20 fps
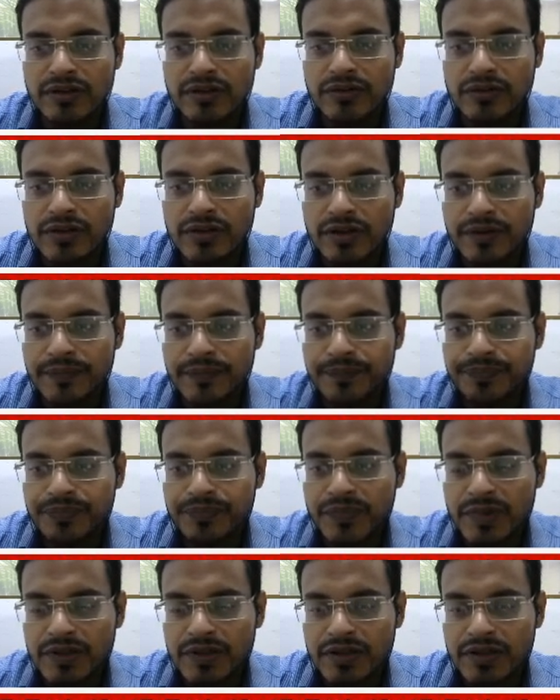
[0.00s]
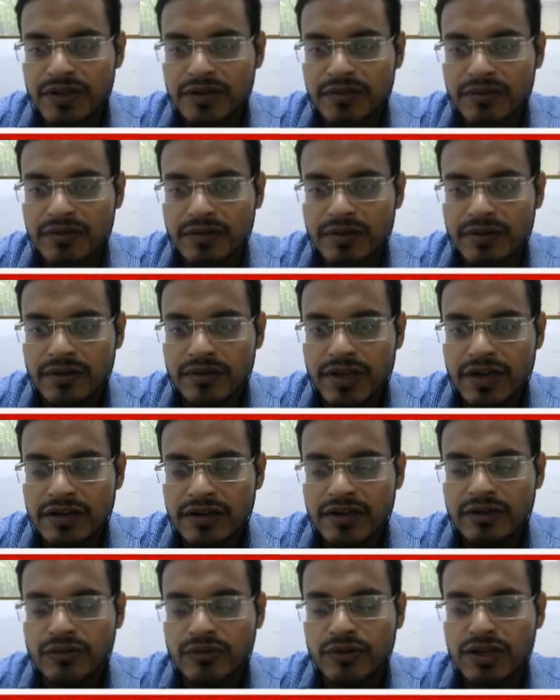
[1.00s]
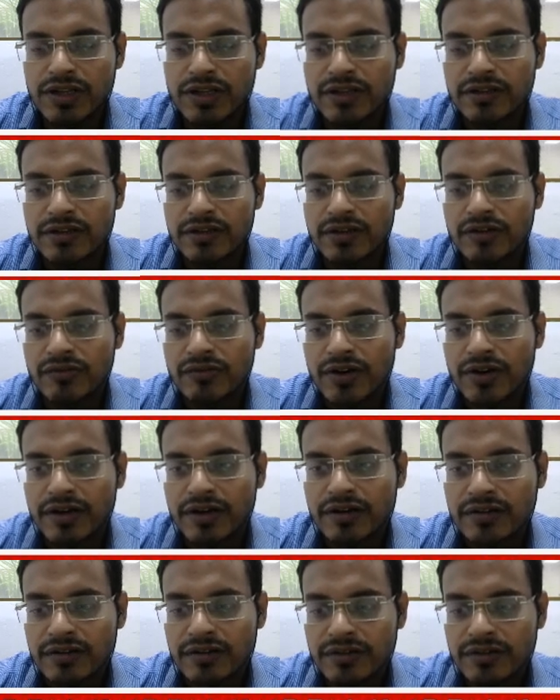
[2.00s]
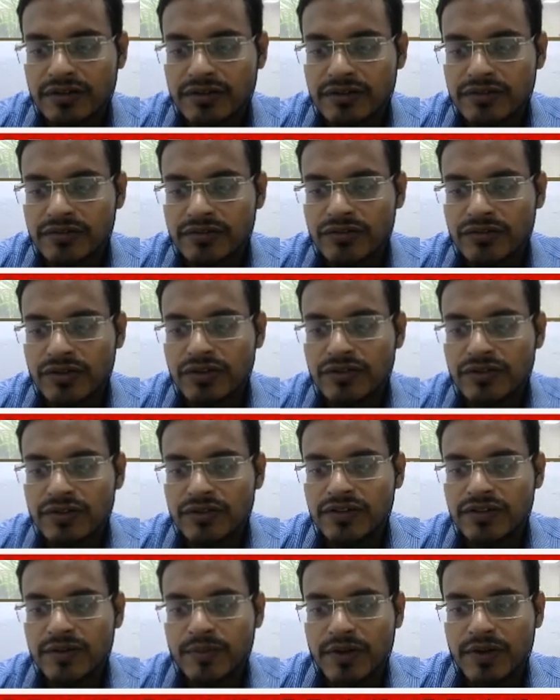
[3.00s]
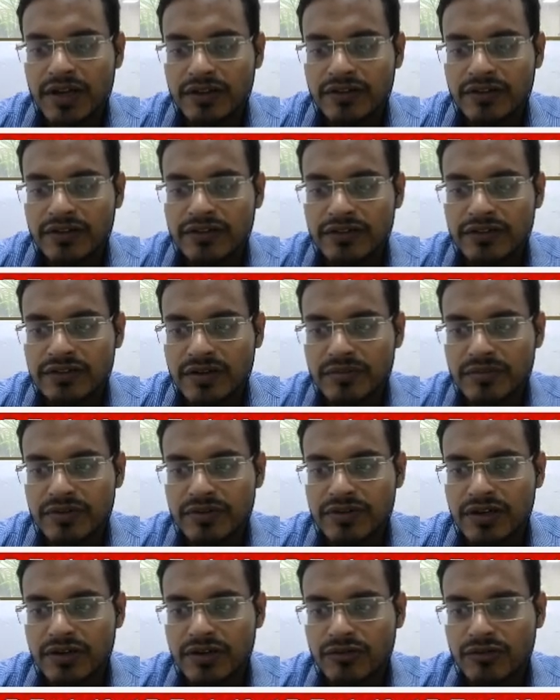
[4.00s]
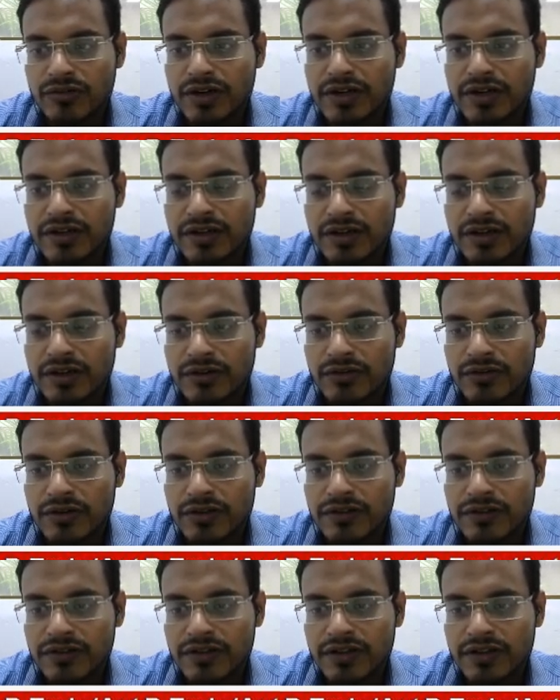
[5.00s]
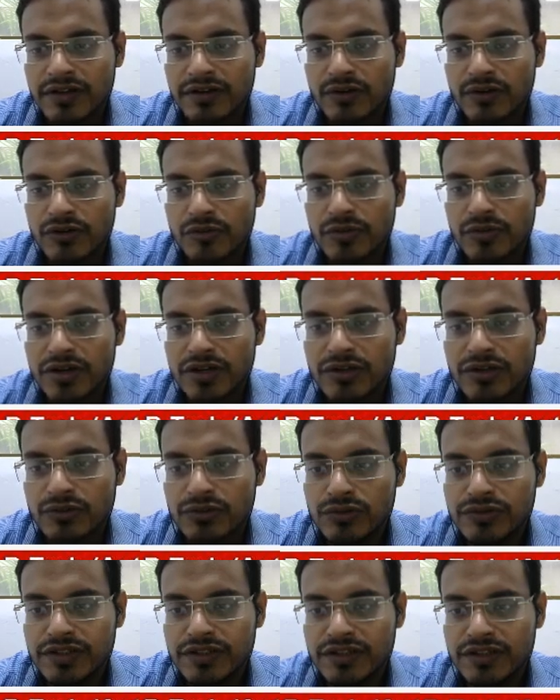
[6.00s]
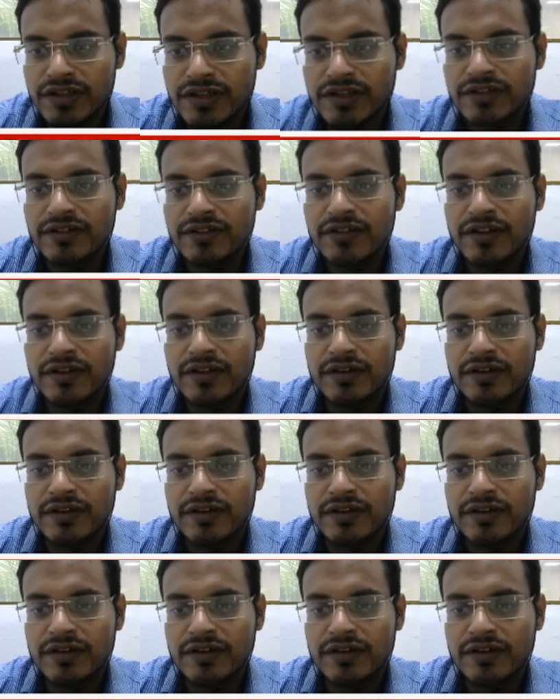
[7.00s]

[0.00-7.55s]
Okay, then that coding is required. So you can see chip collection system is there, coolant control is there, automatic tool changer is there.